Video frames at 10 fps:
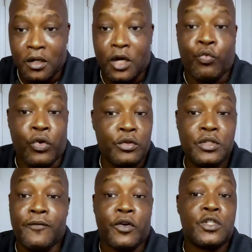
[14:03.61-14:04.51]
A real
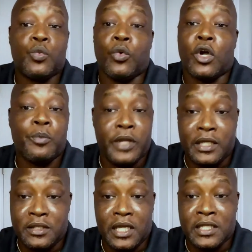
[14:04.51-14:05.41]
diverse
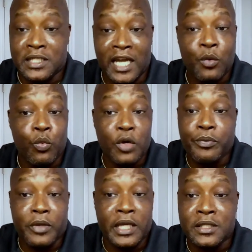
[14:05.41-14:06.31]
workplace is not a
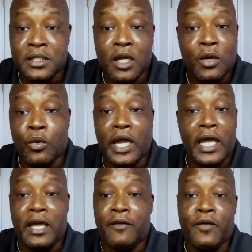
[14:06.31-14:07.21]
workplace where I
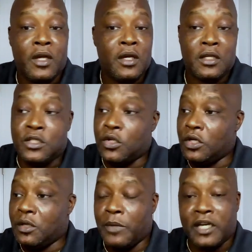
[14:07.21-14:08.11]
have a certain
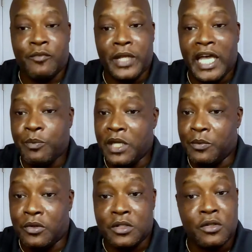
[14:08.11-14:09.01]
amount of black people,
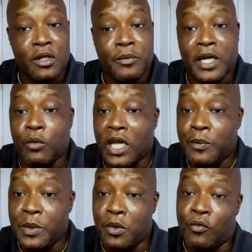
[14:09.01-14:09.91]
a certain amount of white
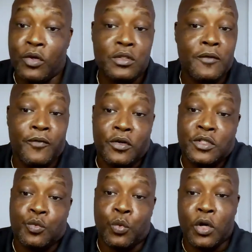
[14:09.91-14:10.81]
people. A real diverse
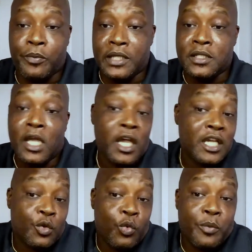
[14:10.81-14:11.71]
workplace is a
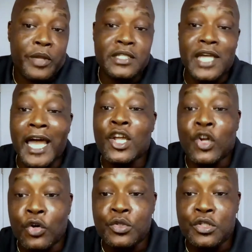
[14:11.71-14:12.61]
workplace I can
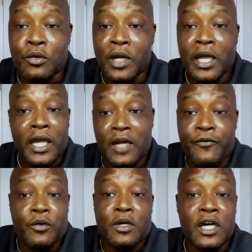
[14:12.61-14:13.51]
go to and I
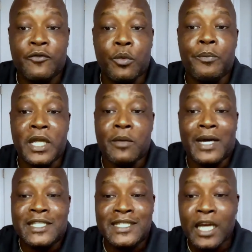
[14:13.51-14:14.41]
feel comfortable being
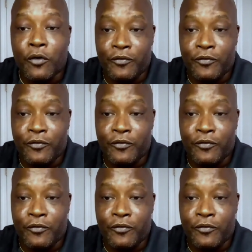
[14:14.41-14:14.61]
myself,